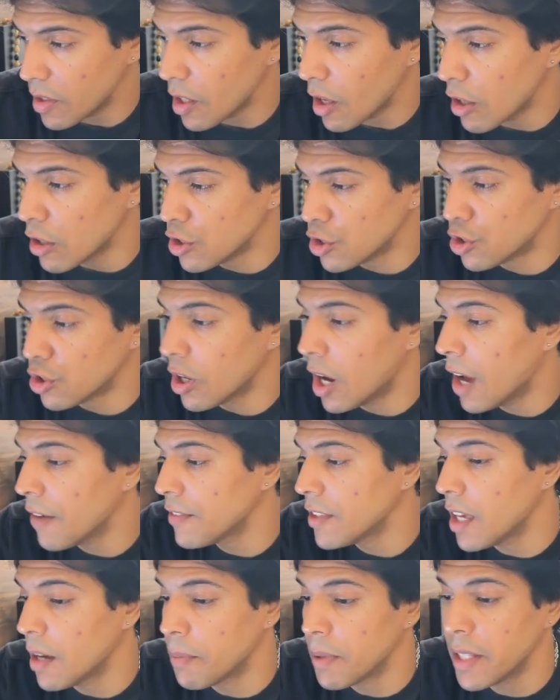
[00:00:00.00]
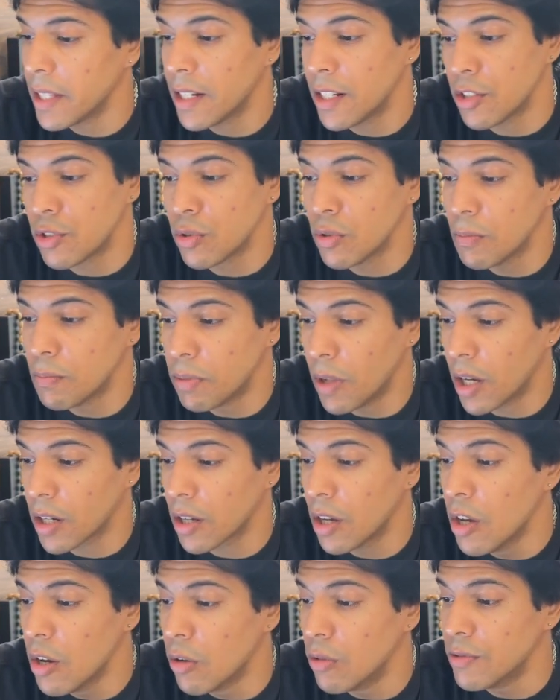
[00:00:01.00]
should have the ability to
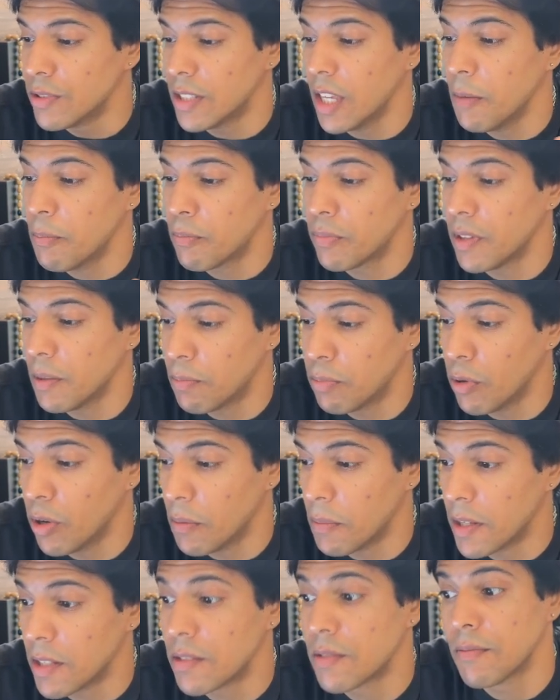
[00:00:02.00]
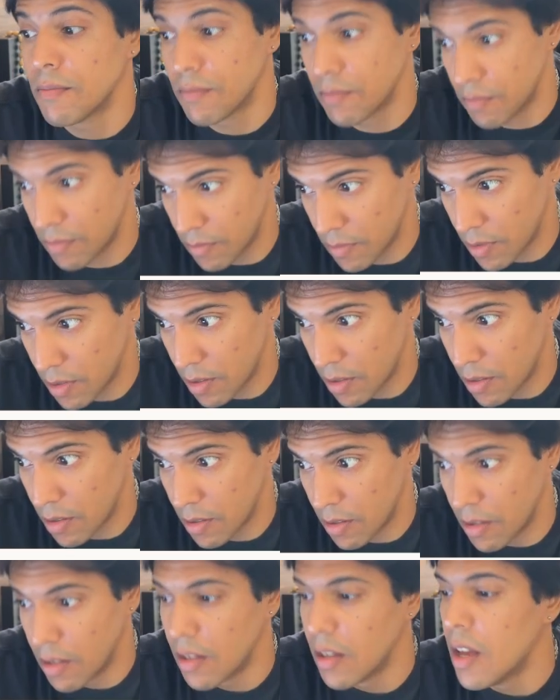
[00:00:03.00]
block unsafe deployments
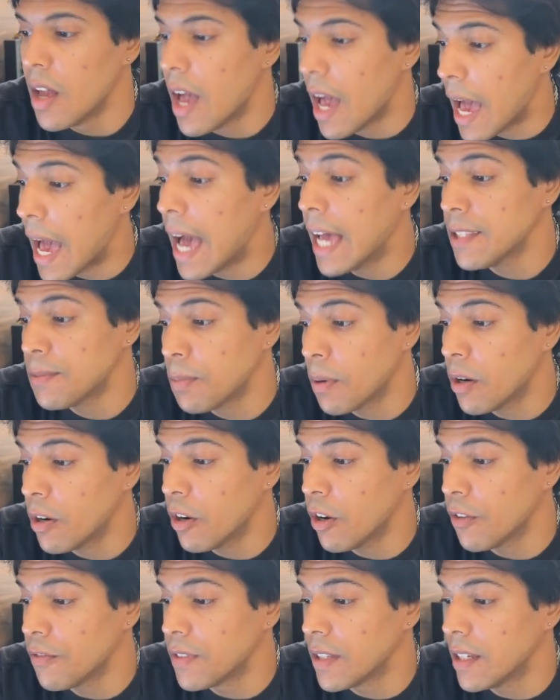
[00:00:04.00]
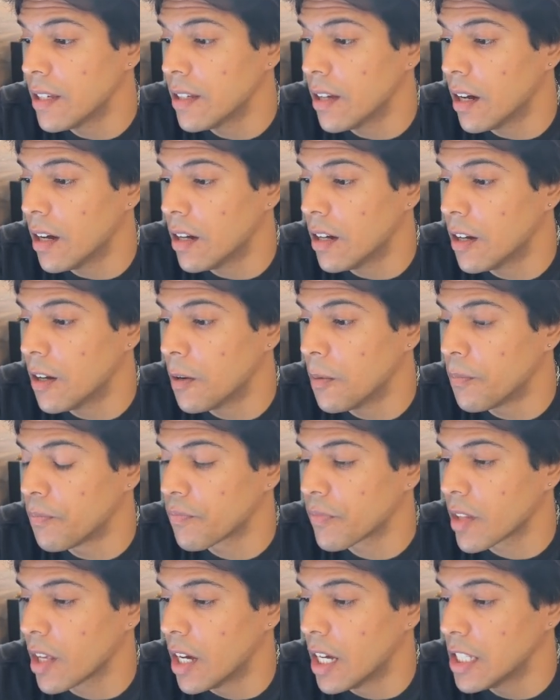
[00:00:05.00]
as part of
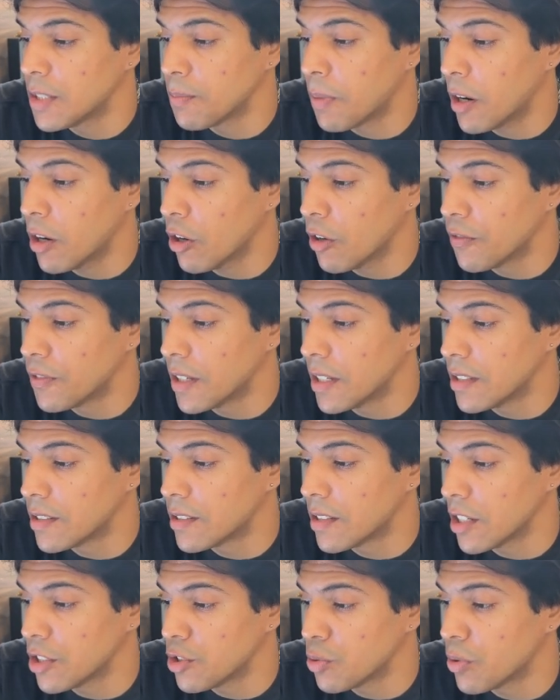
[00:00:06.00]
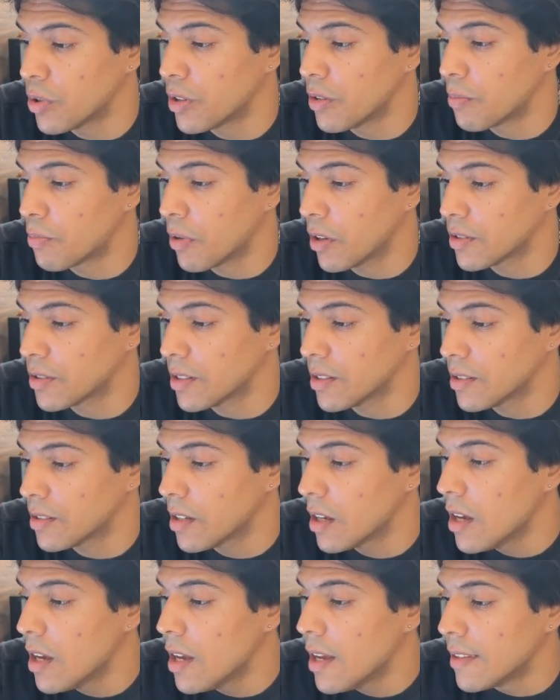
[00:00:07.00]
the statutory process
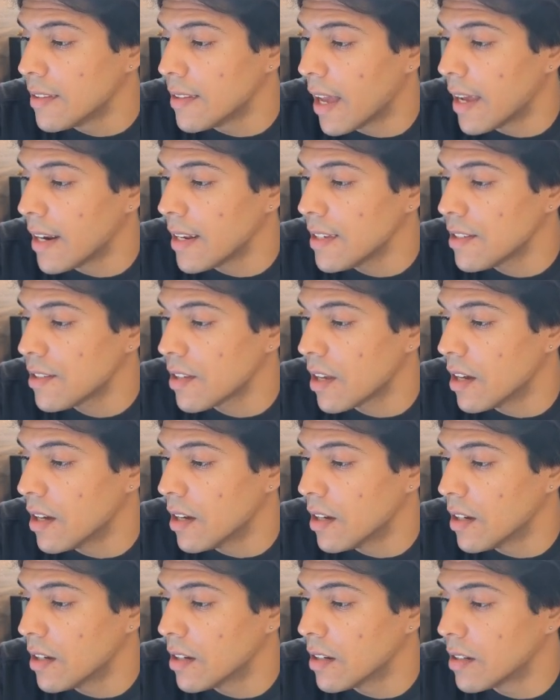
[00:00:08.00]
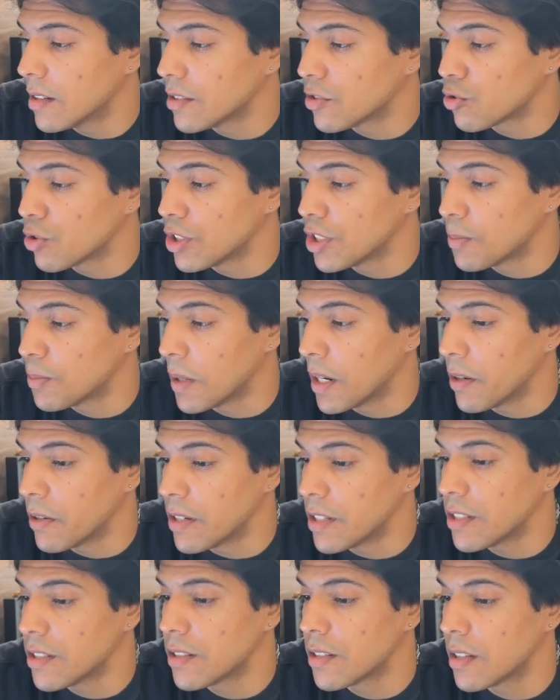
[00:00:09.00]
that is
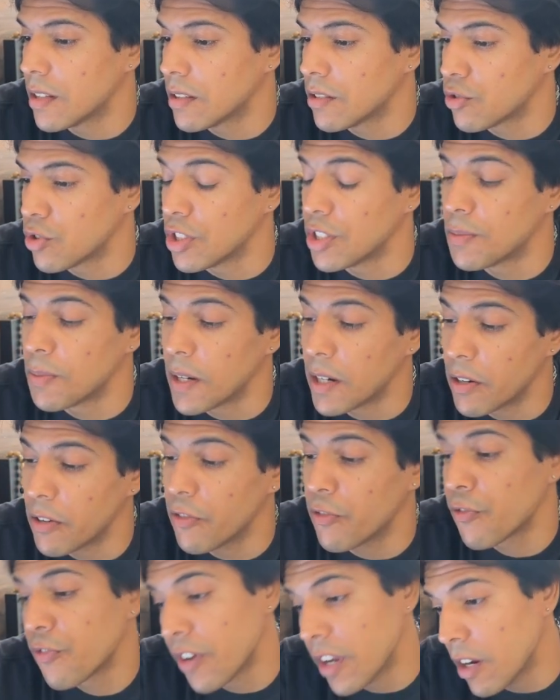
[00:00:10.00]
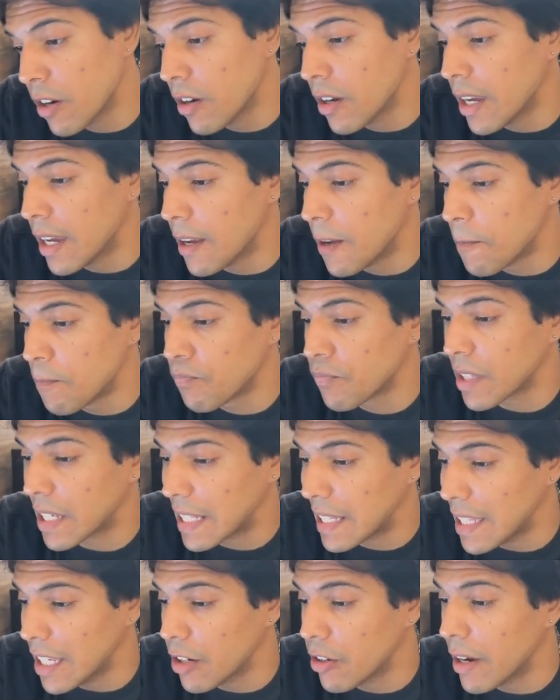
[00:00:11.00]
transparent, fair,
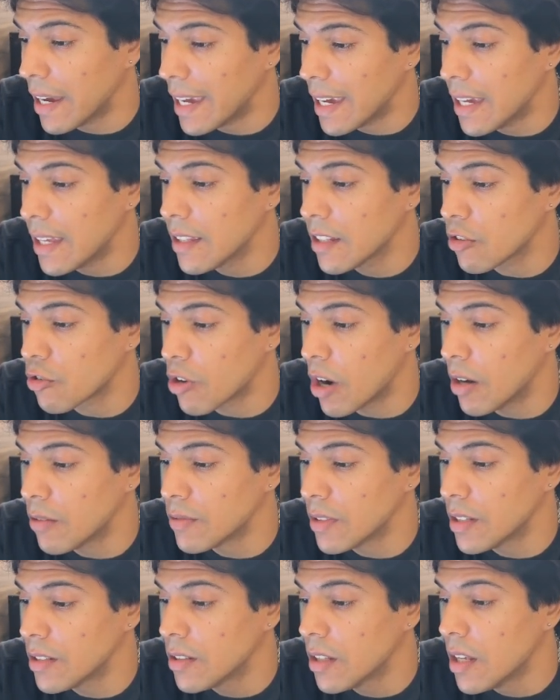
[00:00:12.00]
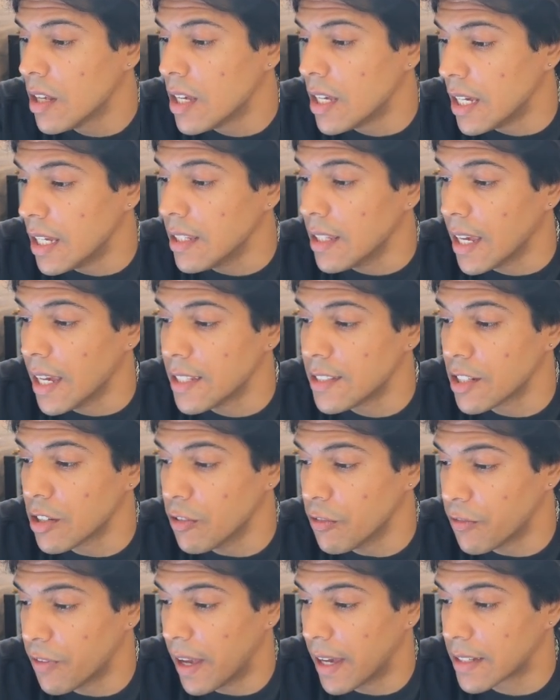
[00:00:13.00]
clear, and grounded in
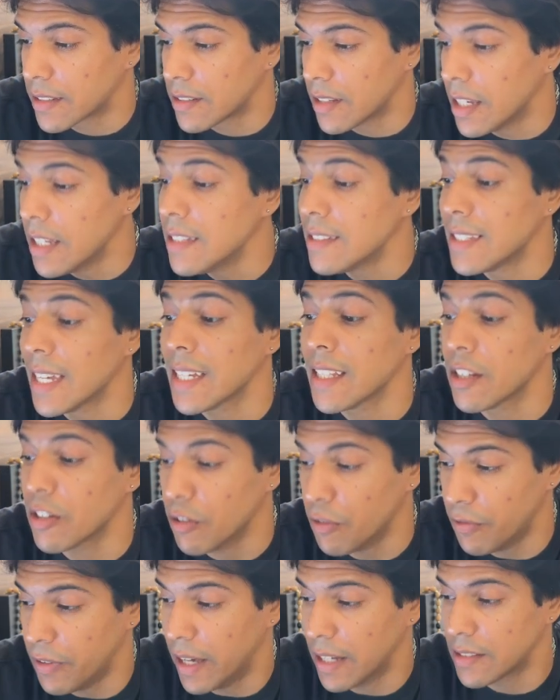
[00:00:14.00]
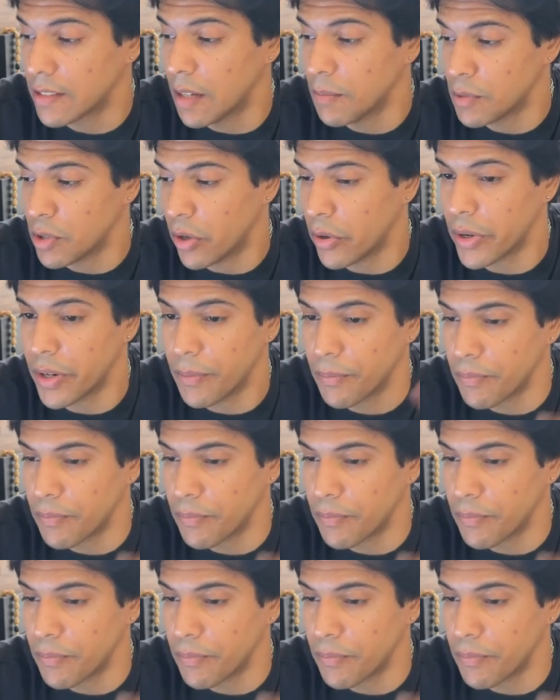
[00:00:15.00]
technical facts. I'm sorry.